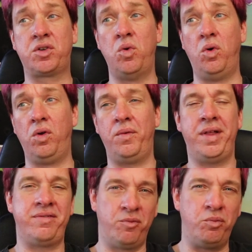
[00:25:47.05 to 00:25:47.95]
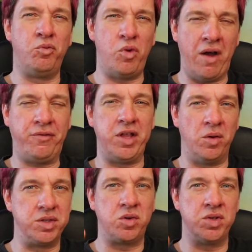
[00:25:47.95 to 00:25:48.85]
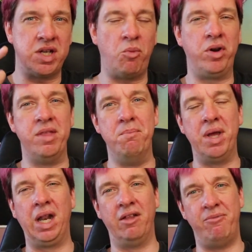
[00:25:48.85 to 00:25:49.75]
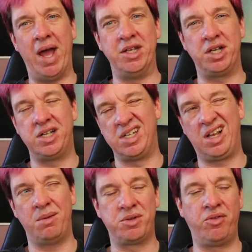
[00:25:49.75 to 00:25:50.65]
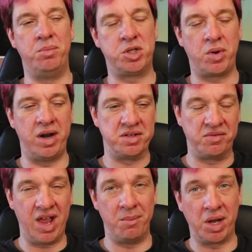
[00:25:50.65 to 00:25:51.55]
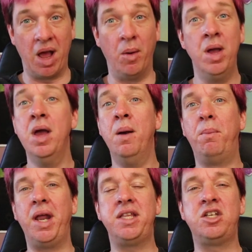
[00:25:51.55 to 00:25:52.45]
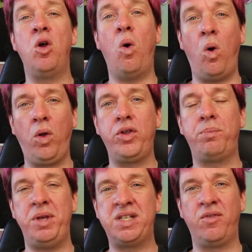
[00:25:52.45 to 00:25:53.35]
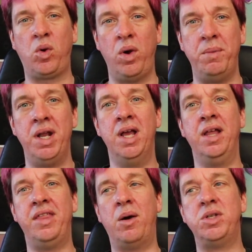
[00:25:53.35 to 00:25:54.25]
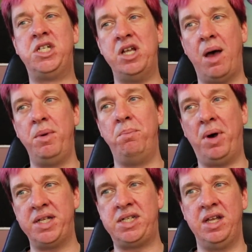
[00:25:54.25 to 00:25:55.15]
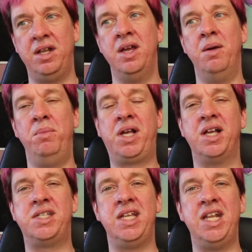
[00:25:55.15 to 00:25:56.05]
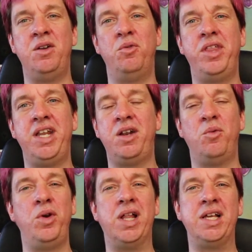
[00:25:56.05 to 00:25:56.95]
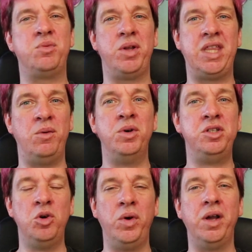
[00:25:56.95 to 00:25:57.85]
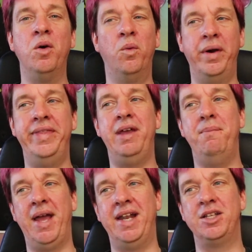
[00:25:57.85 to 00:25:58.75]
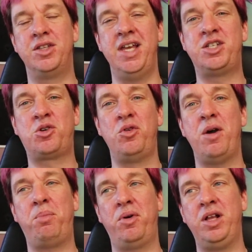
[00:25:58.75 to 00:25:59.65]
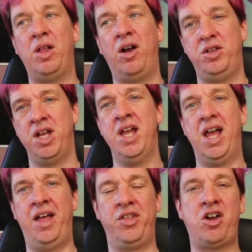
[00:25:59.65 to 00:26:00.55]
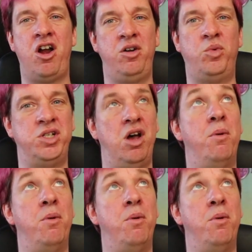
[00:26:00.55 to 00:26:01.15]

school, well, roughly old school, somewhere in the middle of Magic, because it comes from Betrayers of Kamigawa. But it's an older piece of equipment that was dumb and busted because they didn't they didn't realize what they were doing when they made it. So they screwed up pretty large, and the card was